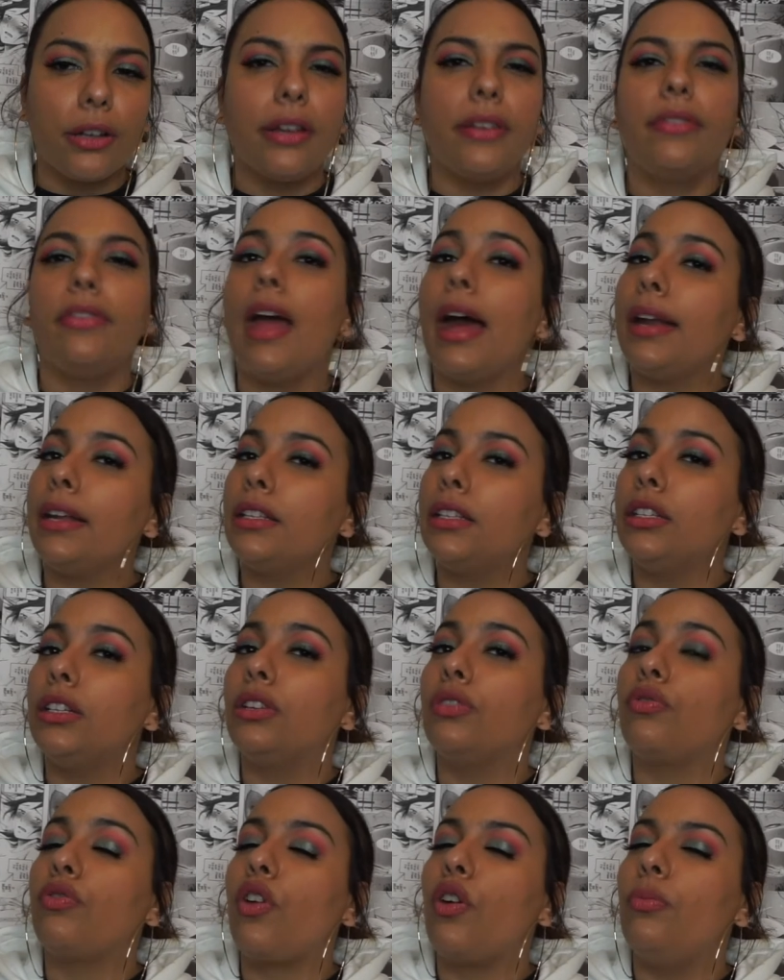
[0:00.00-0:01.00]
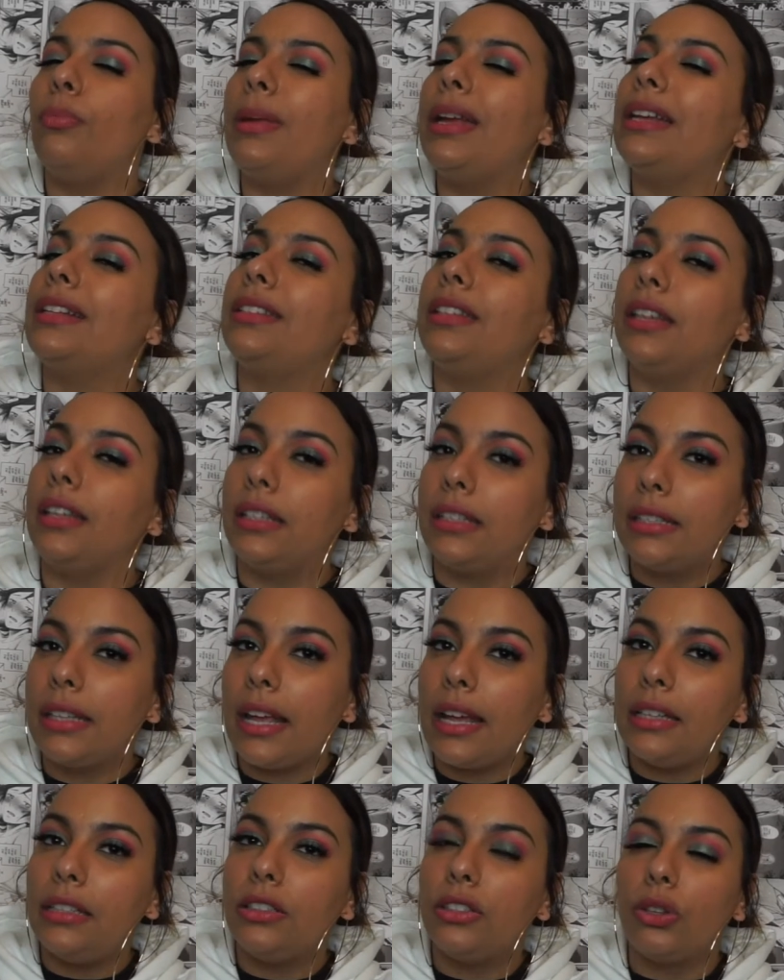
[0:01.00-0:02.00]
if that is in a romantic
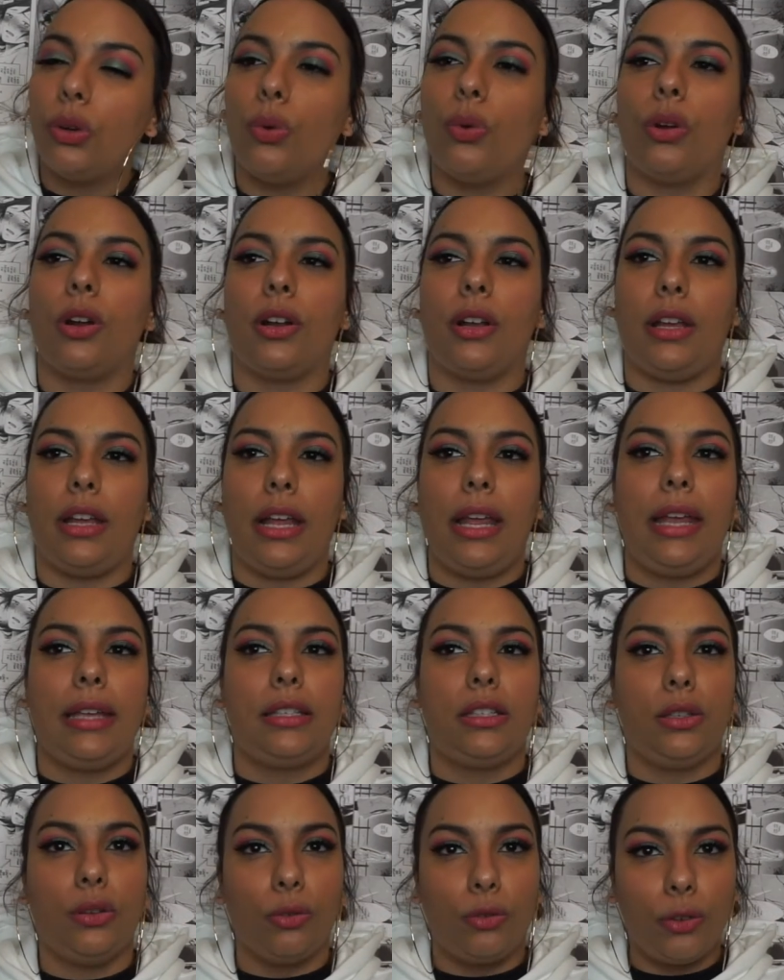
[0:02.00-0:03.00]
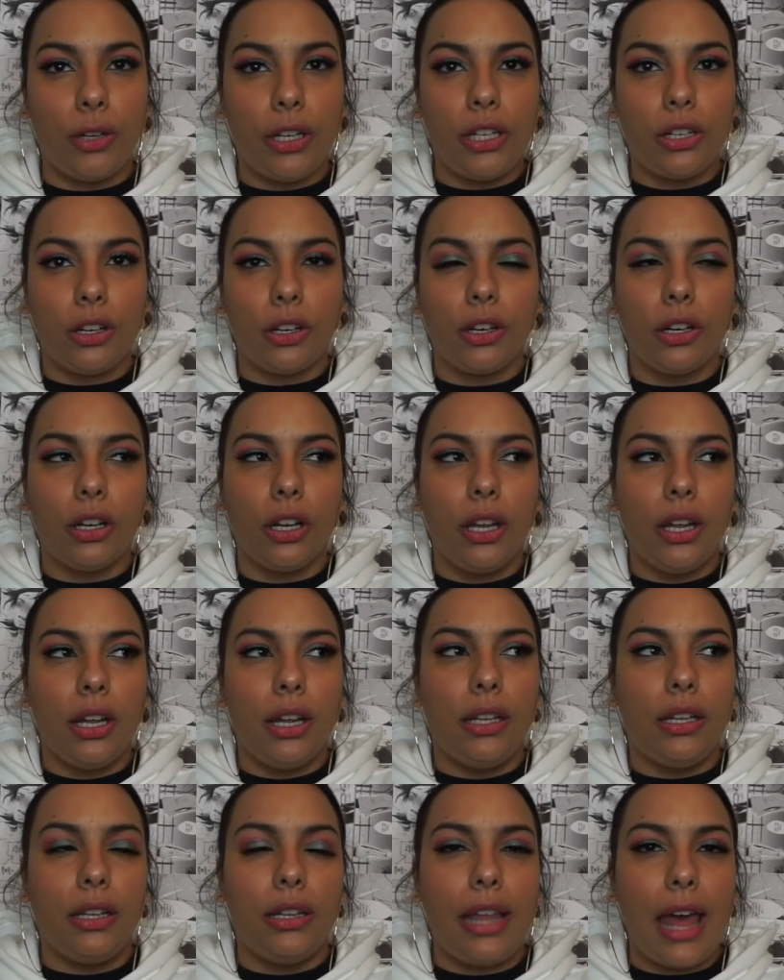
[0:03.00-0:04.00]
sense or as the reader
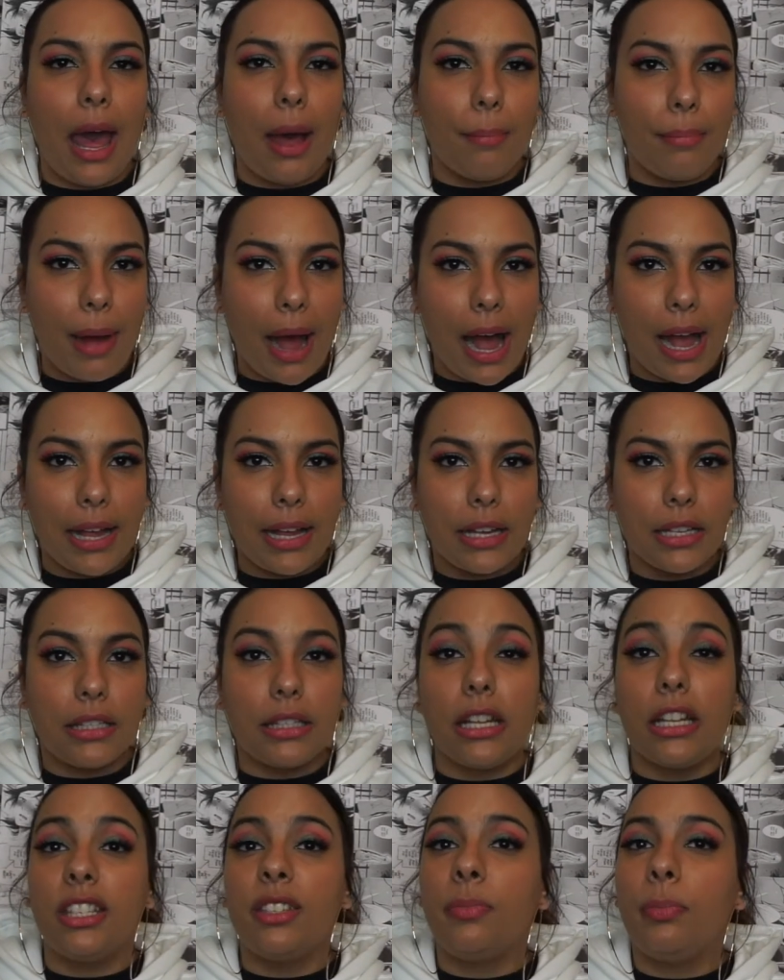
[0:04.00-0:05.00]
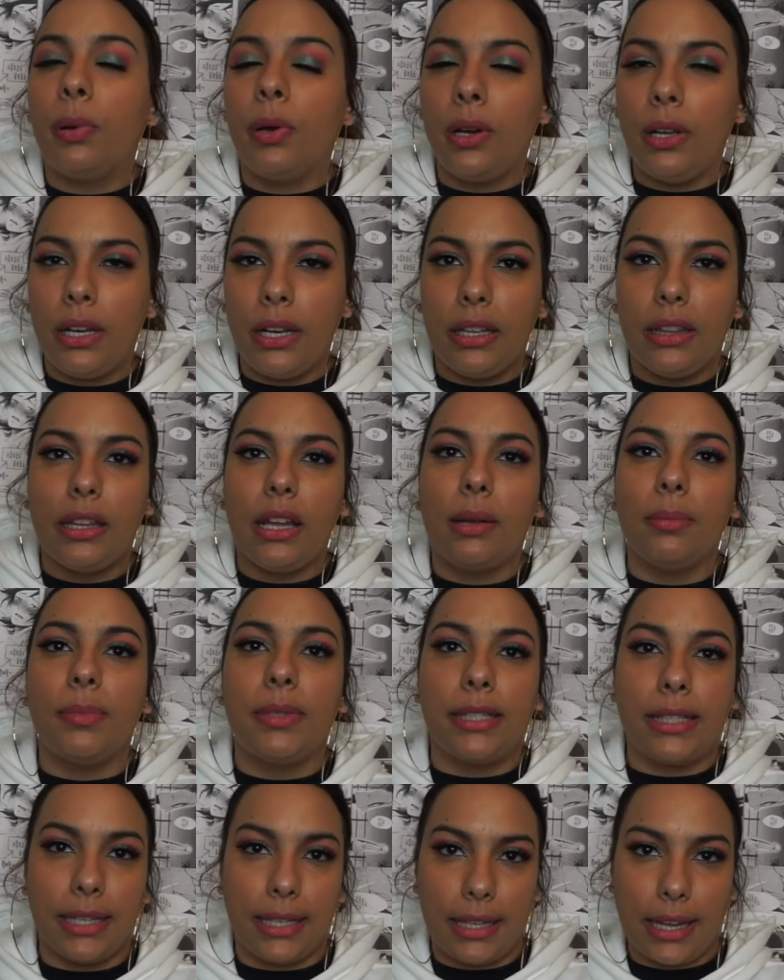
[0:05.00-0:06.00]
that bias is putting them
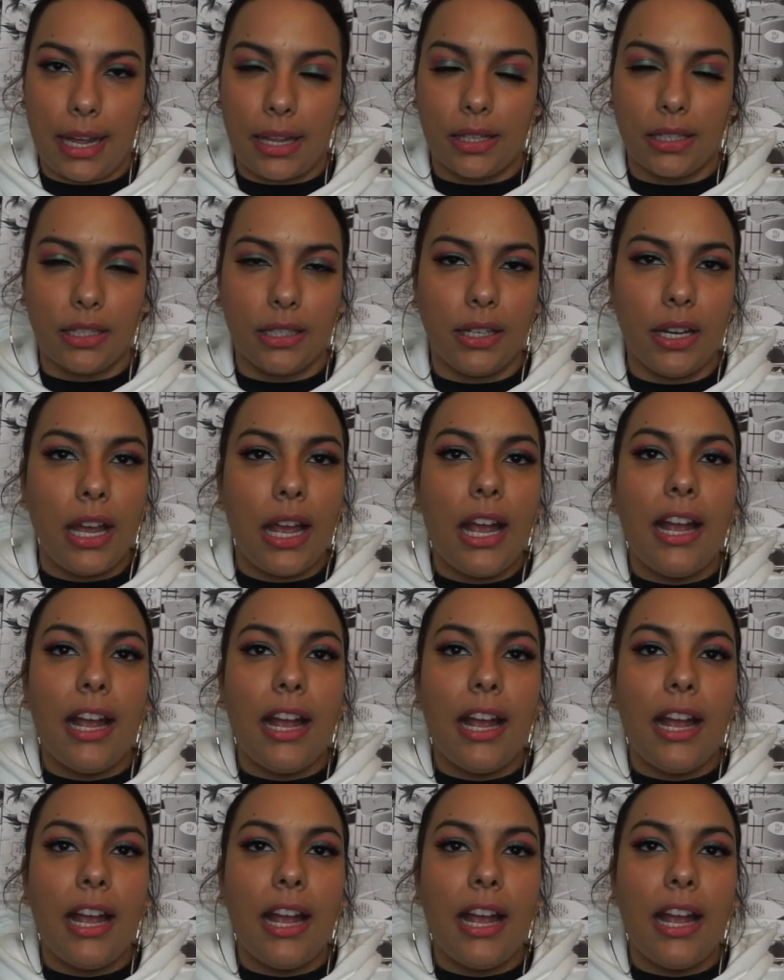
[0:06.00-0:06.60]
together.